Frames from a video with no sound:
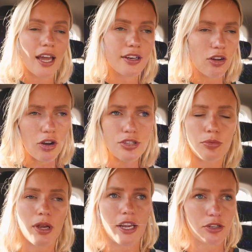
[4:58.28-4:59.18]
And also
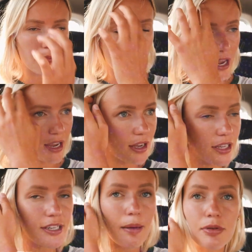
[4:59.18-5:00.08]
we had to pay
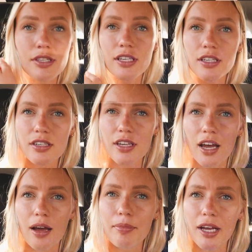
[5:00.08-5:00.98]
a deposit,
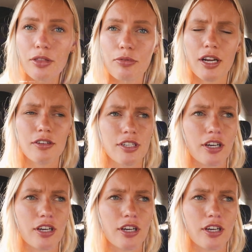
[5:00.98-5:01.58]
like 300